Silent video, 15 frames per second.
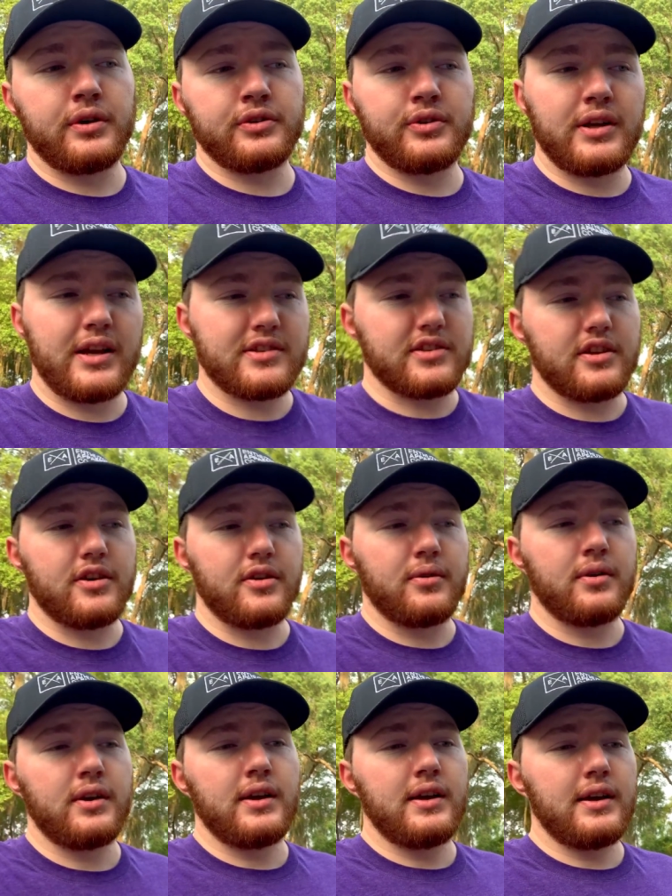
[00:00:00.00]
And you guys know
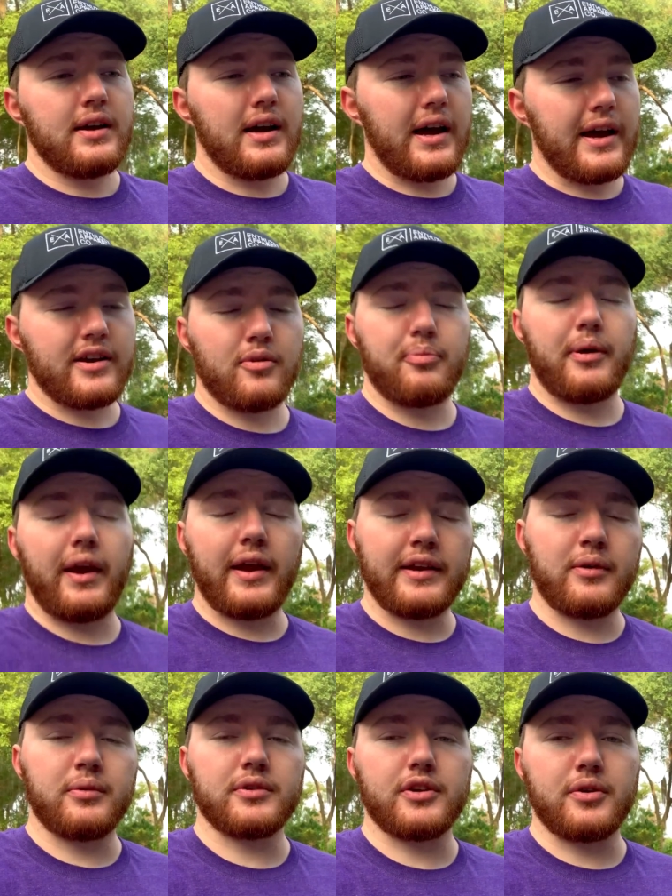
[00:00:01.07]
I don't pay
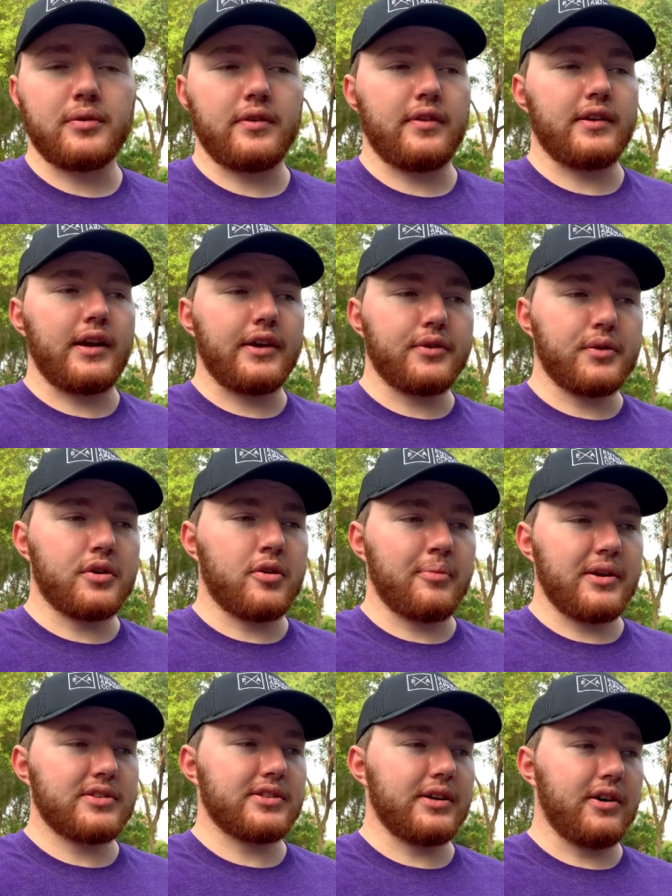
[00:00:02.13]
anyone to do anything. I do it all
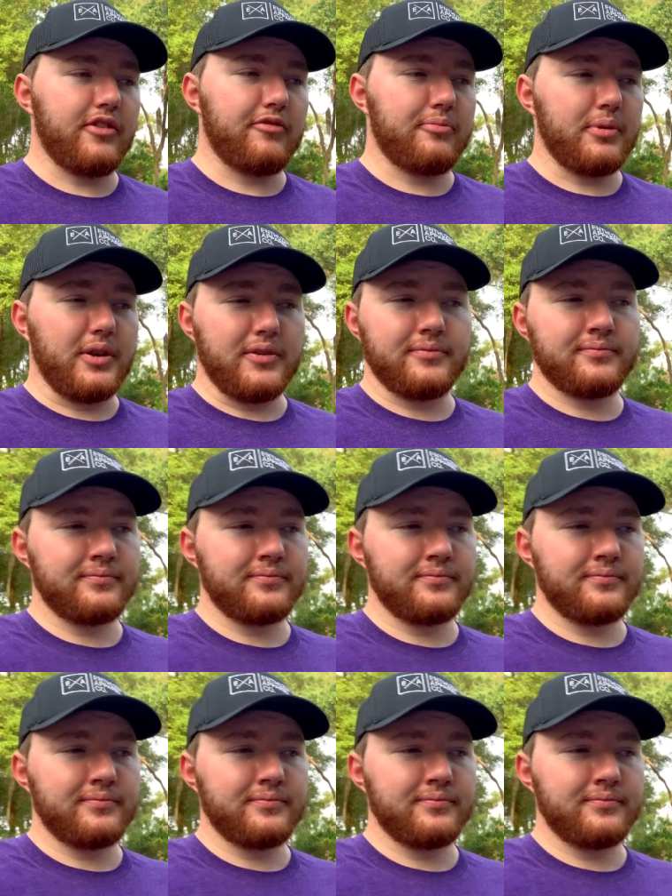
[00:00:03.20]
myself, but